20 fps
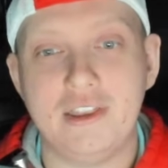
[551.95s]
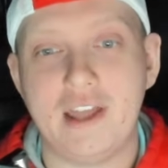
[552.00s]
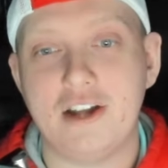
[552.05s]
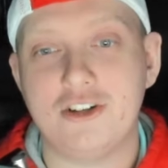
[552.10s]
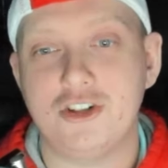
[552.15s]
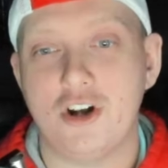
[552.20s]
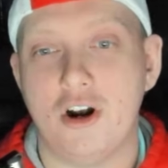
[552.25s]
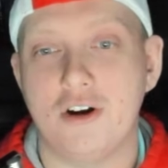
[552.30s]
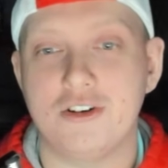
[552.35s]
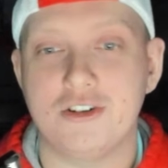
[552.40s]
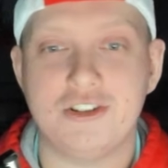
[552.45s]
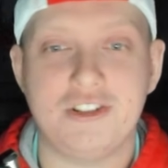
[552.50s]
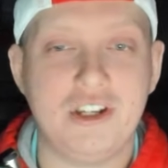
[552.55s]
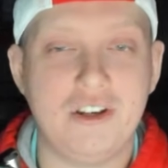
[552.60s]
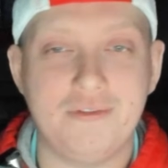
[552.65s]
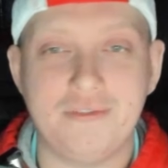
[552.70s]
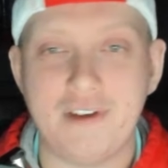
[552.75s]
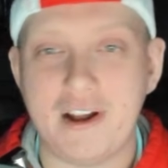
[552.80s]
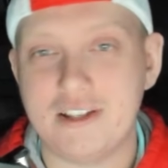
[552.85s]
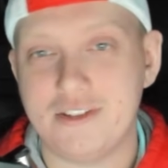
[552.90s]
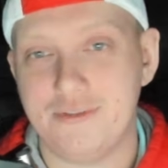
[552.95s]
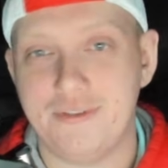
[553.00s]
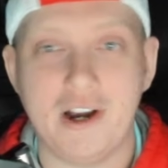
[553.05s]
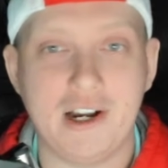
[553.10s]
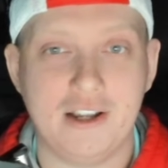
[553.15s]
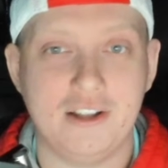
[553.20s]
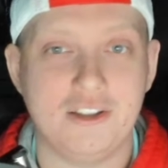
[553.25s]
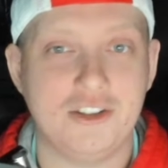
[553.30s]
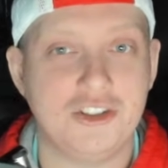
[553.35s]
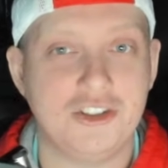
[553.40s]
That Chargers defense
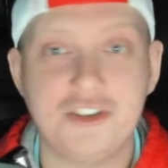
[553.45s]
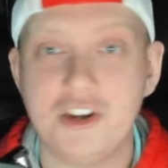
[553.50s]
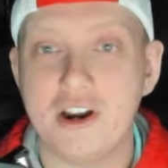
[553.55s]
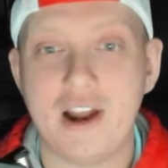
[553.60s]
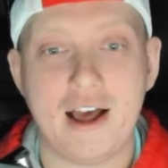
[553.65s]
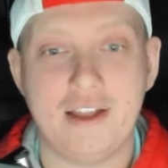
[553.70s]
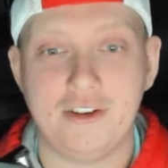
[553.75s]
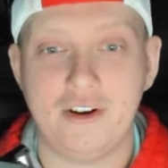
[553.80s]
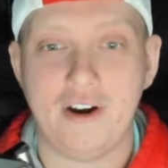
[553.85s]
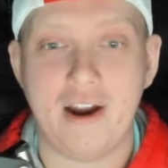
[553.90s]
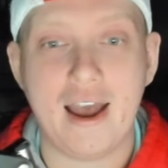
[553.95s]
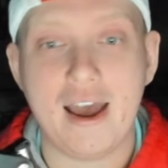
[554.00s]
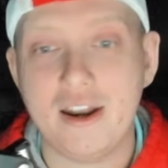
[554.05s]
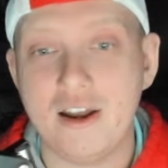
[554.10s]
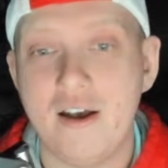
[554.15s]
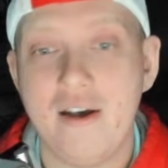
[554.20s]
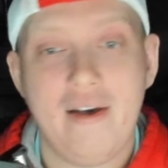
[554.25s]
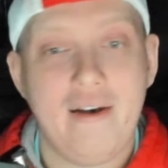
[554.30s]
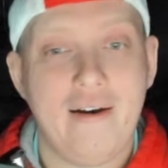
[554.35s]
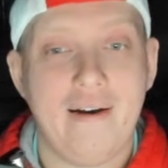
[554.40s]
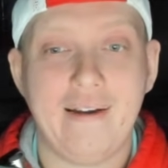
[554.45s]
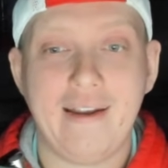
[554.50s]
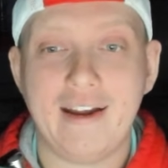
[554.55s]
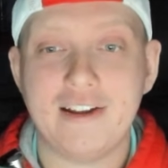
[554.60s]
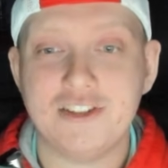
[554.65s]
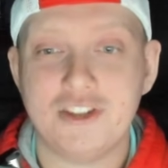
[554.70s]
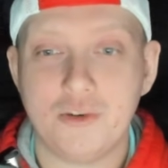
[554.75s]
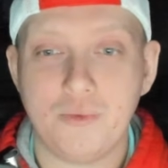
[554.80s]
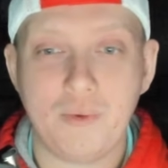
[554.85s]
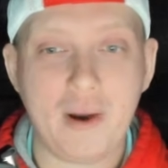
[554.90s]
fucking stood on their head
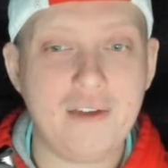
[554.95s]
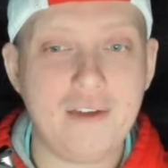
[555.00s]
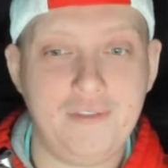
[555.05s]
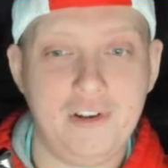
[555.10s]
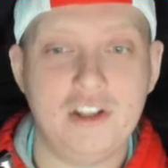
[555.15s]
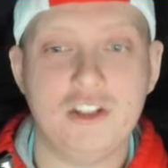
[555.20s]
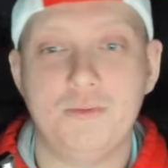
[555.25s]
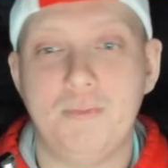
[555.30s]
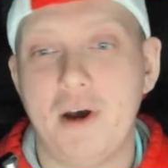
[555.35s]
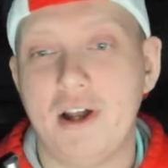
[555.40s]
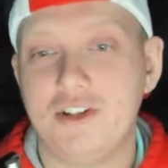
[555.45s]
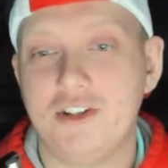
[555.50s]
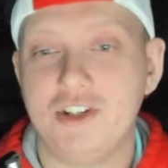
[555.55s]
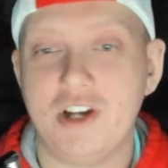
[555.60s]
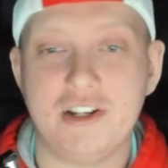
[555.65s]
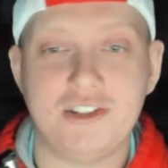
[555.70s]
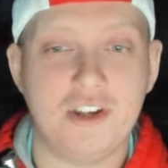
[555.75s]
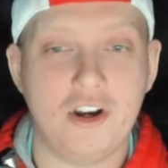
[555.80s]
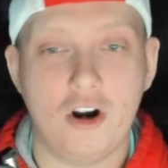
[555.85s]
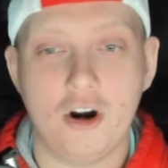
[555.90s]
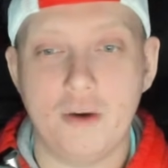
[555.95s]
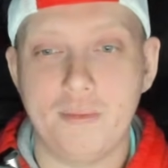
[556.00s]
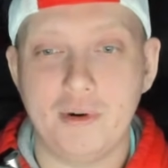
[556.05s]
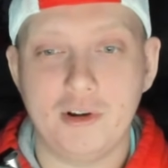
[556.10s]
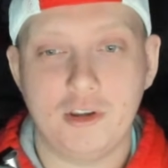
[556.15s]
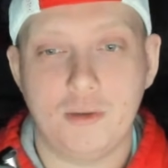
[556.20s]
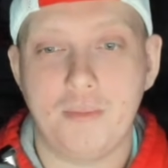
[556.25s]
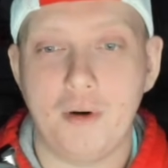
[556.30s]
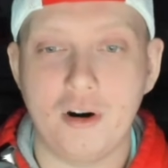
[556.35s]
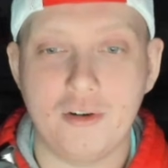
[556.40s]
against the Ravens, but Justin
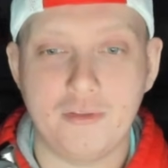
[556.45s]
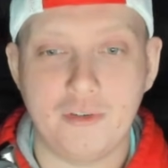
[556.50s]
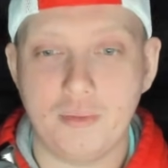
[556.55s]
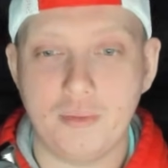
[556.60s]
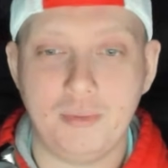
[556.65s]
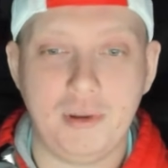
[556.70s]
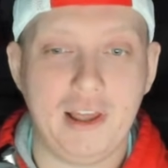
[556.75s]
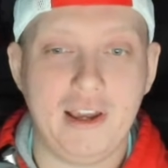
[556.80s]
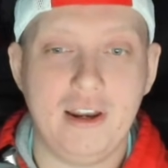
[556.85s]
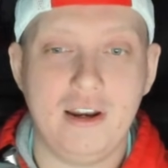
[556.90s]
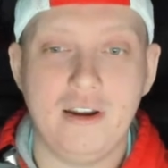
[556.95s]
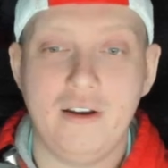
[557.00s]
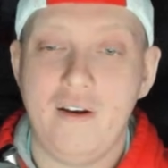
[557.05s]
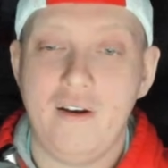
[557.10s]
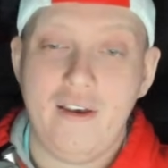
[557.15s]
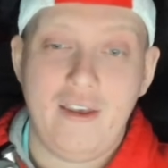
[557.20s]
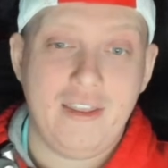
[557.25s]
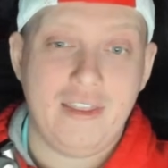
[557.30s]
Herbert, the pervert, played